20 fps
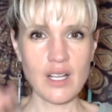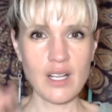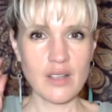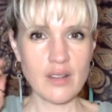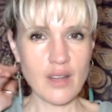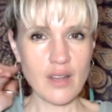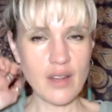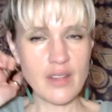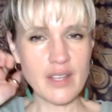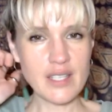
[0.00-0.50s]

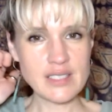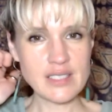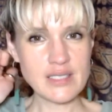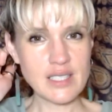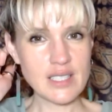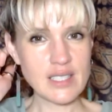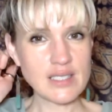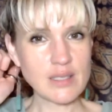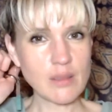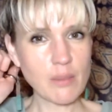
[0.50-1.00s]
that this
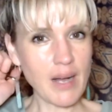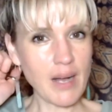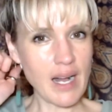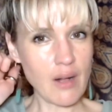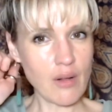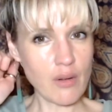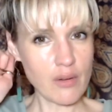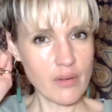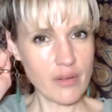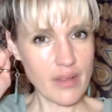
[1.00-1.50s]
is
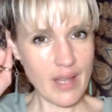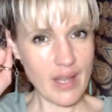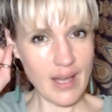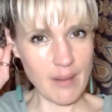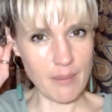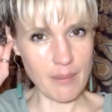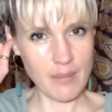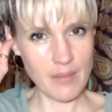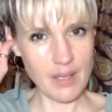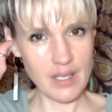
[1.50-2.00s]
about
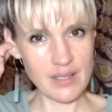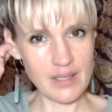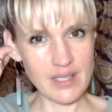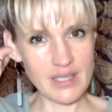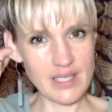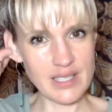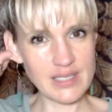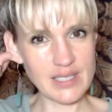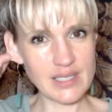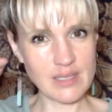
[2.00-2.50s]
them and that
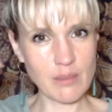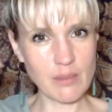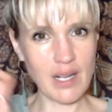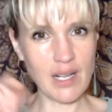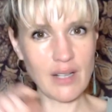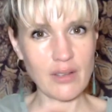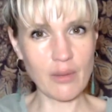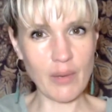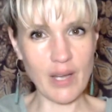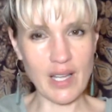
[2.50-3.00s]
this is
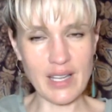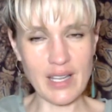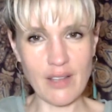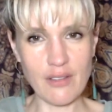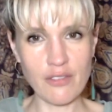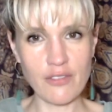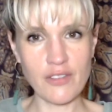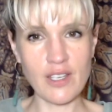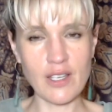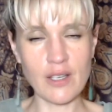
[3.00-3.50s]
about the way they
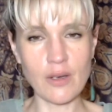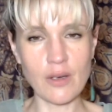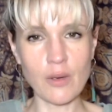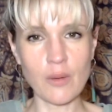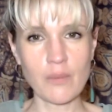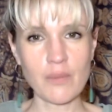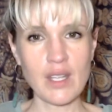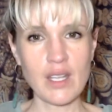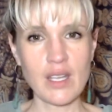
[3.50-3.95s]
feel.